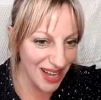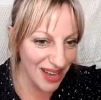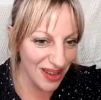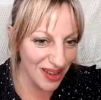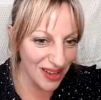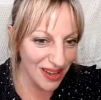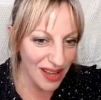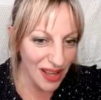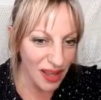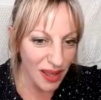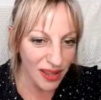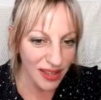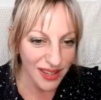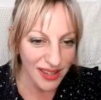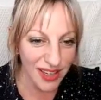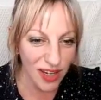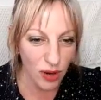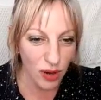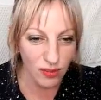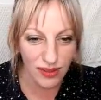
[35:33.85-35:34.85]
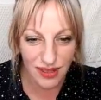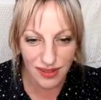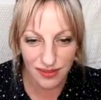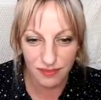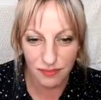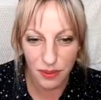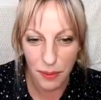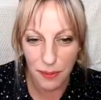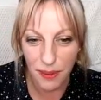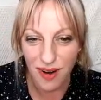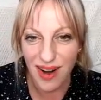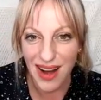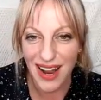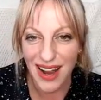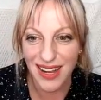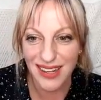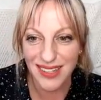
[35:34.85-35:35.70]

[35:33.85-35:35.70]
People are